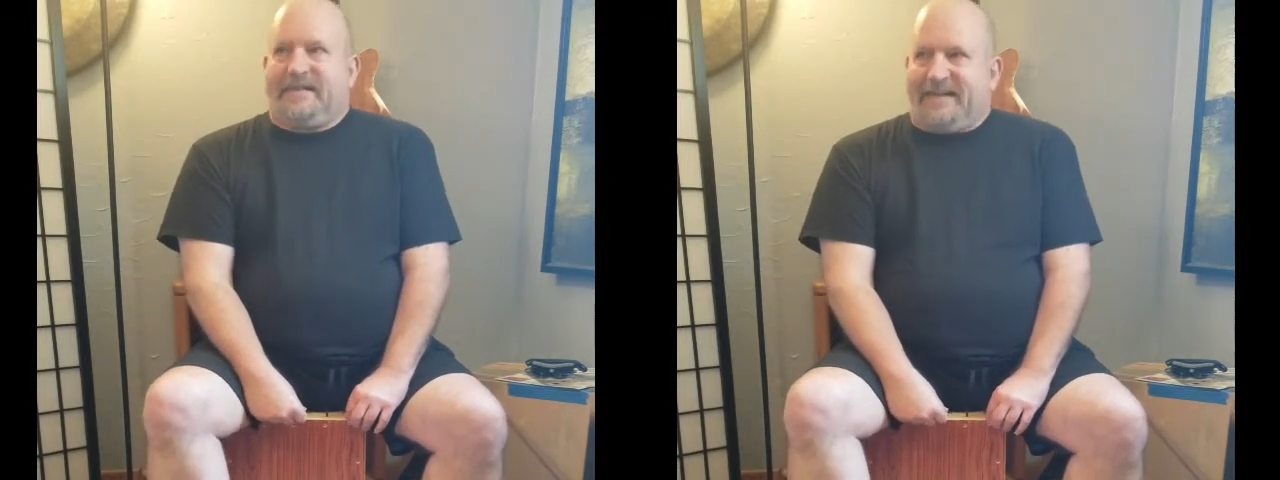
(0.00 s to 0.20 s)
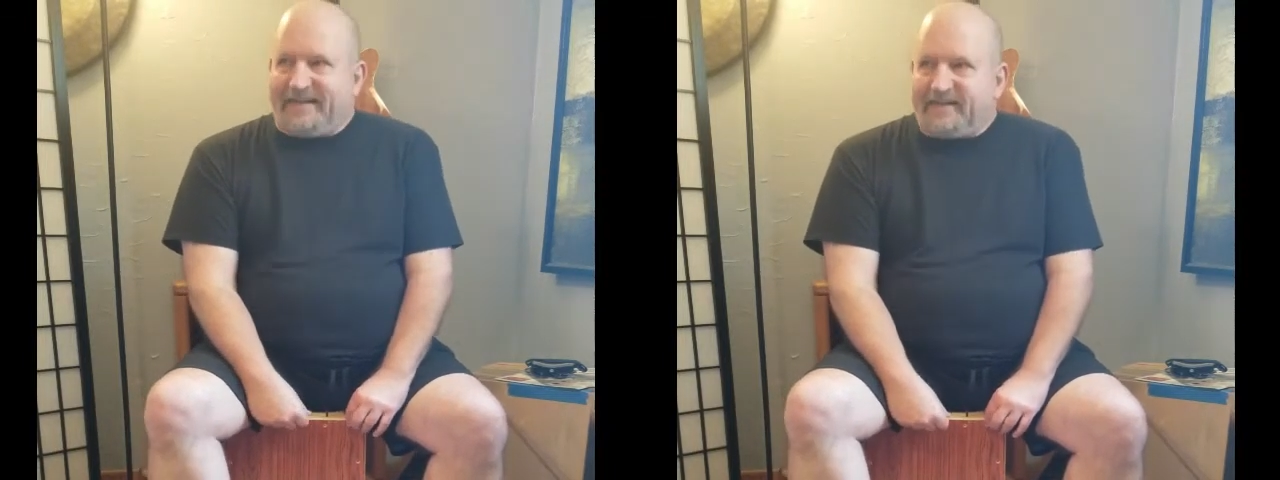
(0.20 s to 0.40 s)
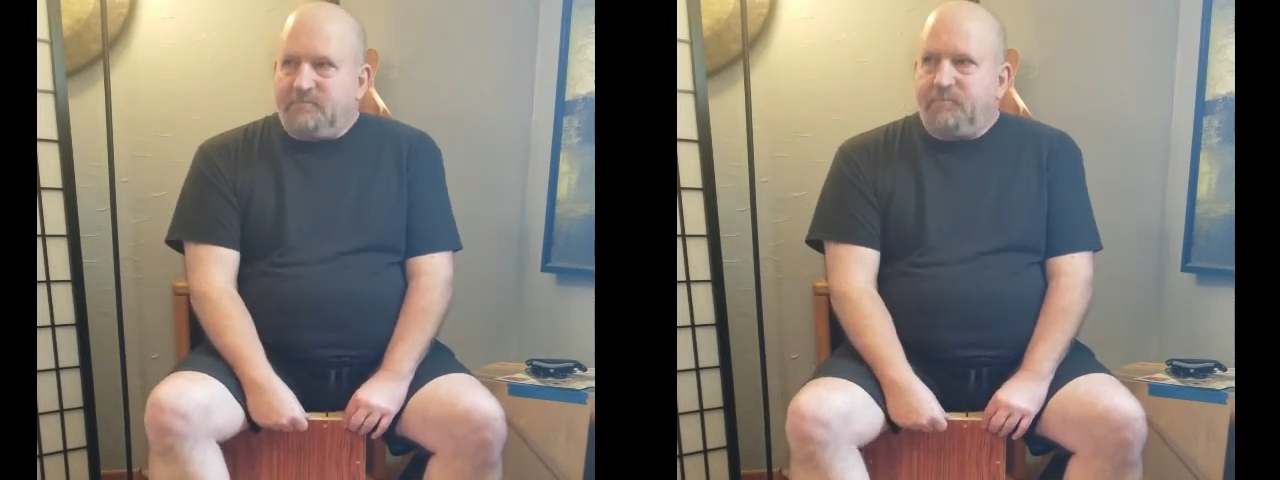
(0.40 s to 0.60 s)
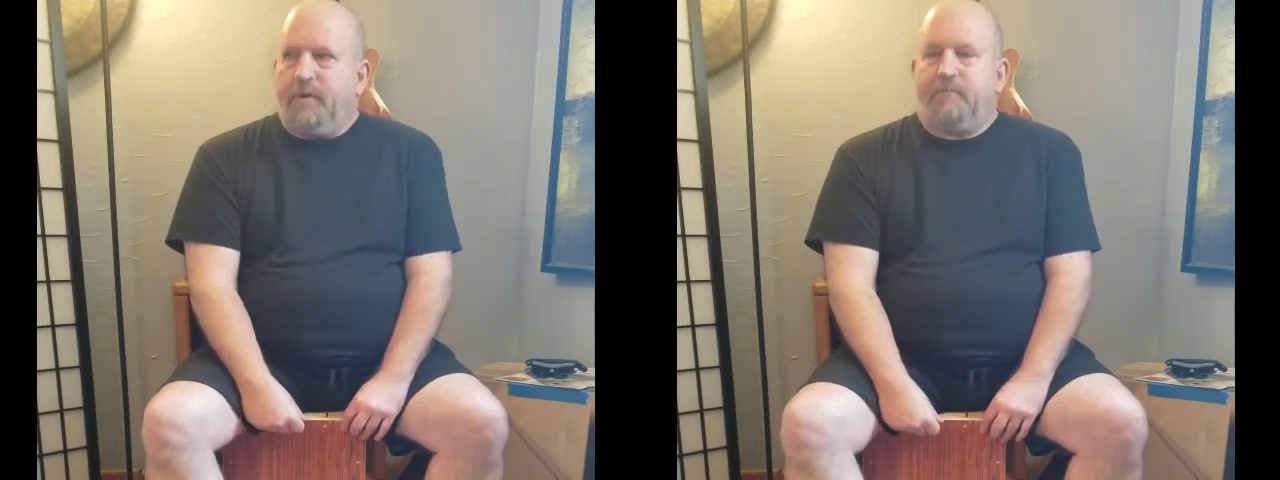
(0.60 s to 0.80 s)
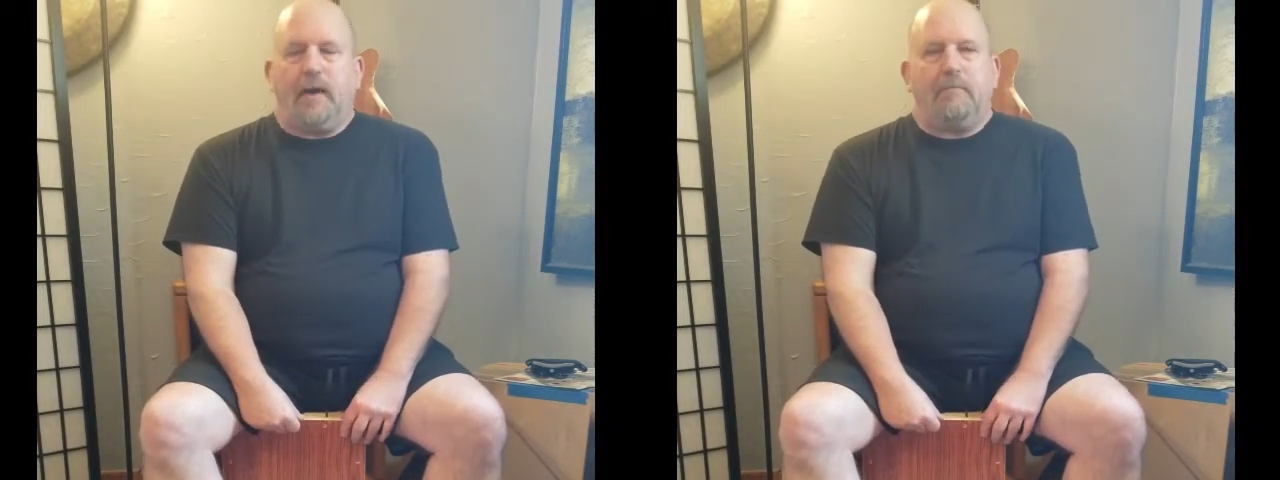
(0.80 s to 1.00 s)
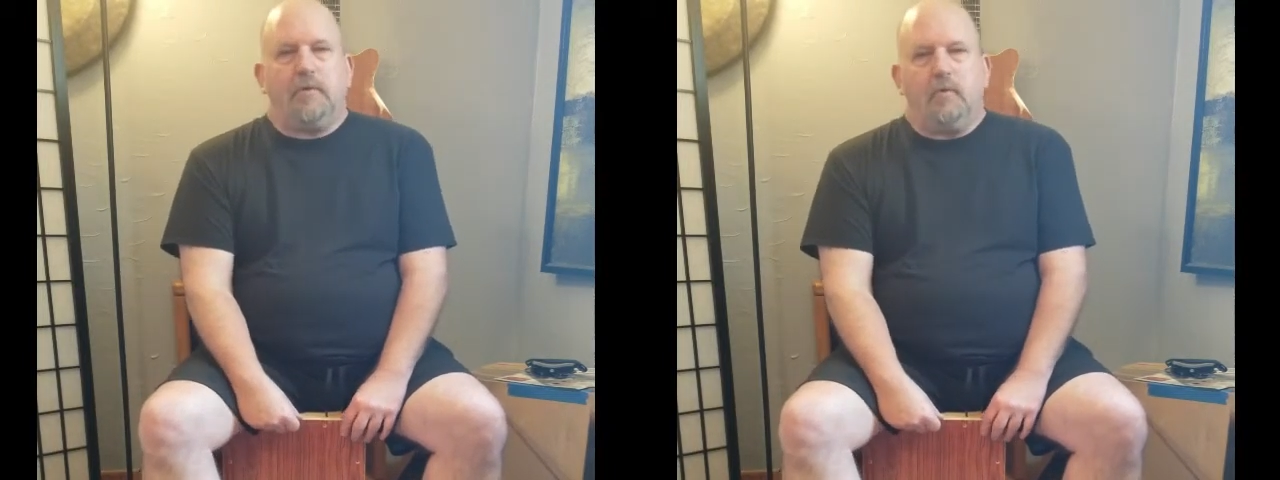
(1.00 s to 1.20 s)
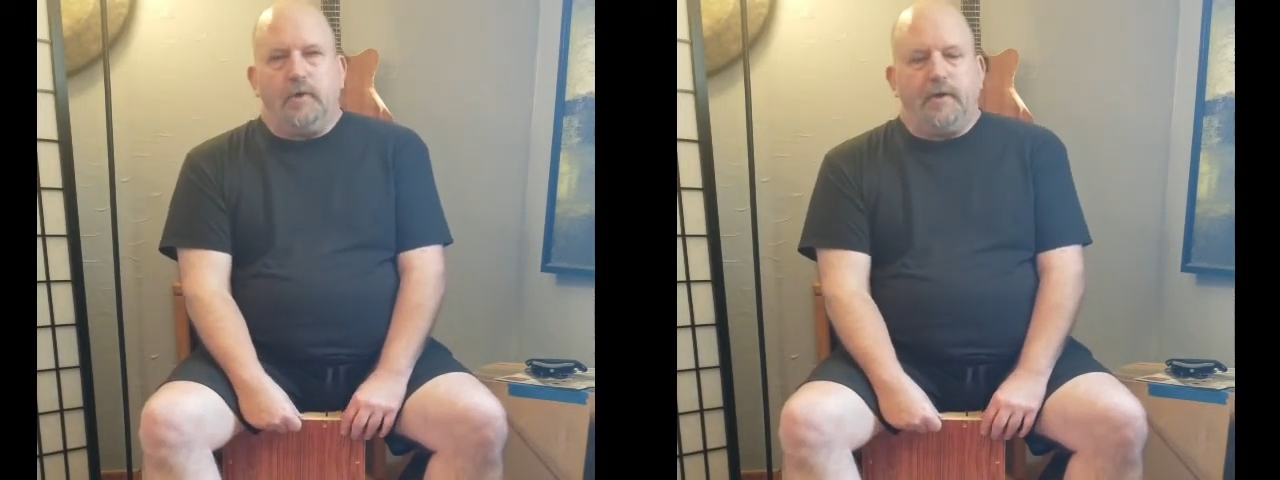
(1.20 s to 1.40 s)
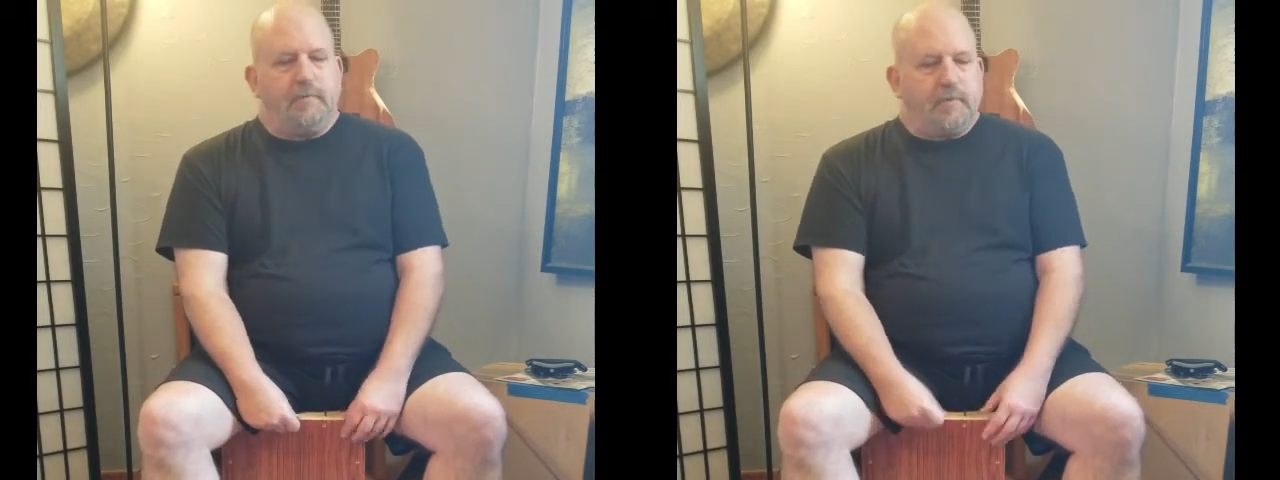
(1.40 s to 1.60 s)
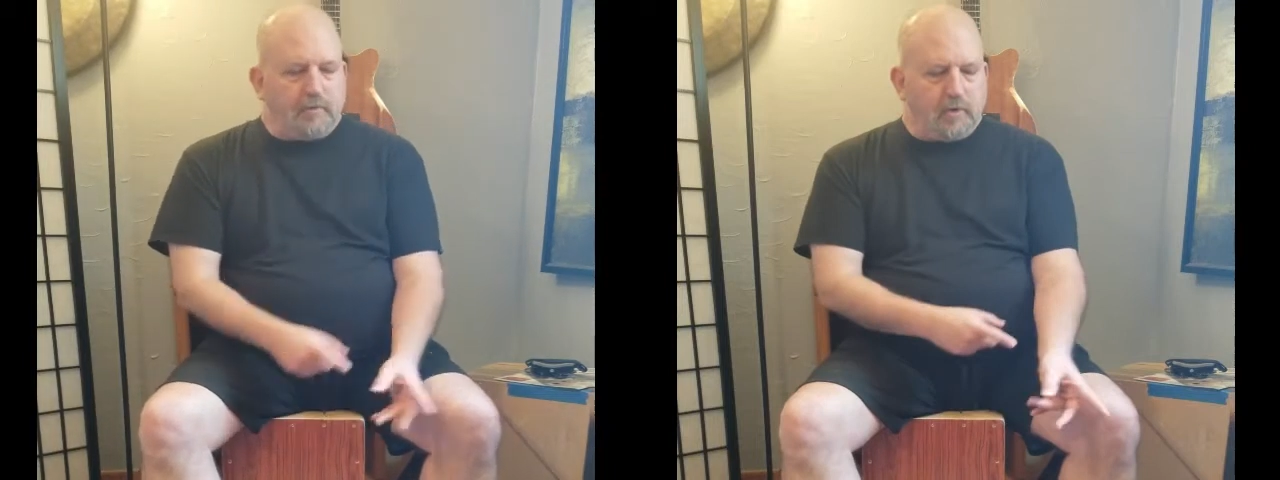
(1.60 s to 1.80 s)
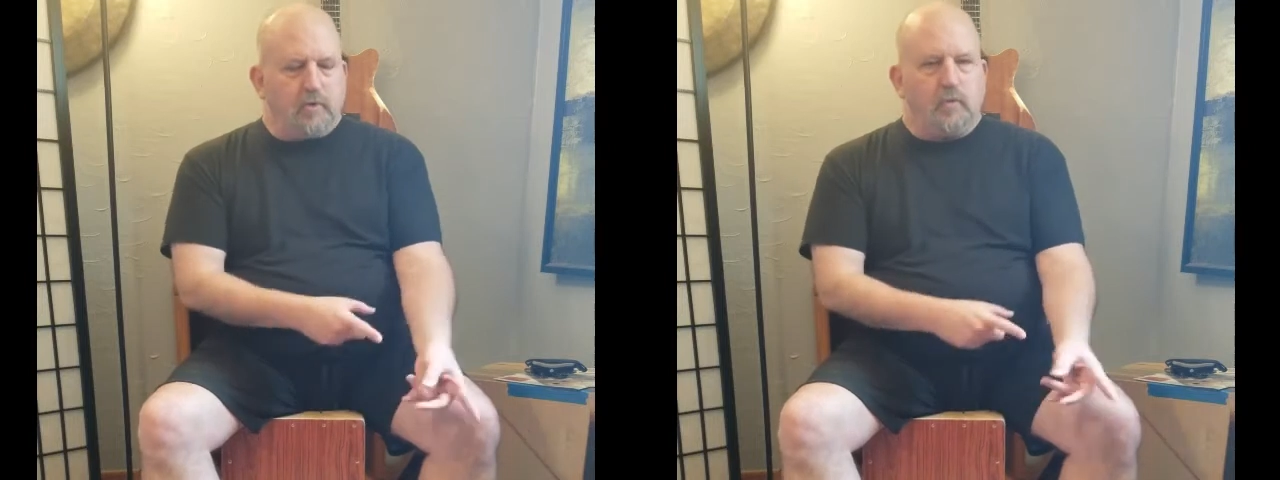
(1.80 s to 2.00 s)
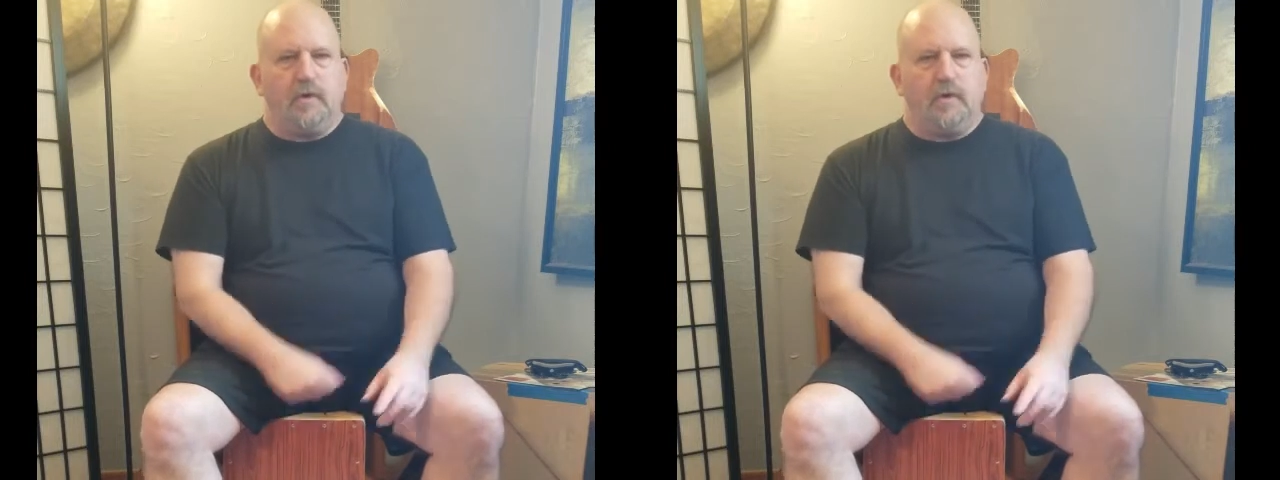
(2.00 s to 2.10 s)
At this point, probably wouldn't. I'd probably go with one